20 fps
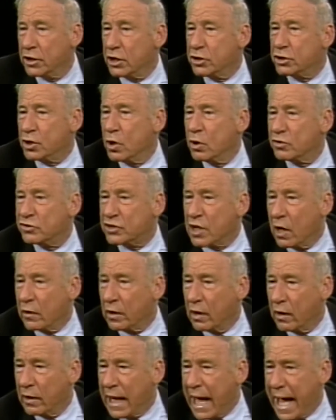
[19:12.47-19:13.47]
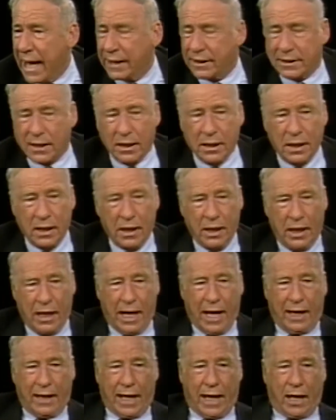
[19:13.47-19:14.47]
The Jews don't know that.
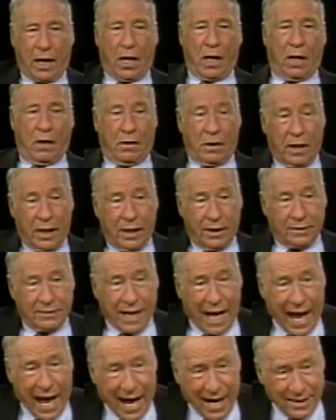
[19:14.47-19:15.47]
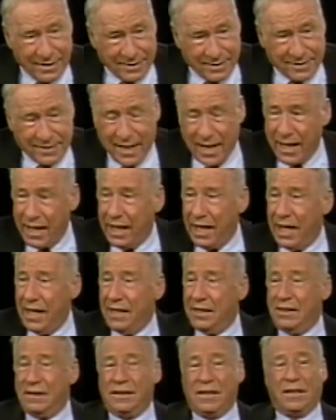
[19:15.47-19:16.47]
Here they go. Dancing
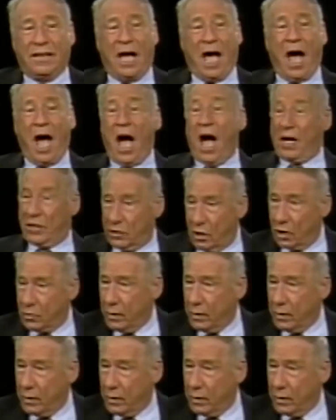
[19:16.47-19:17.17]
in the dark.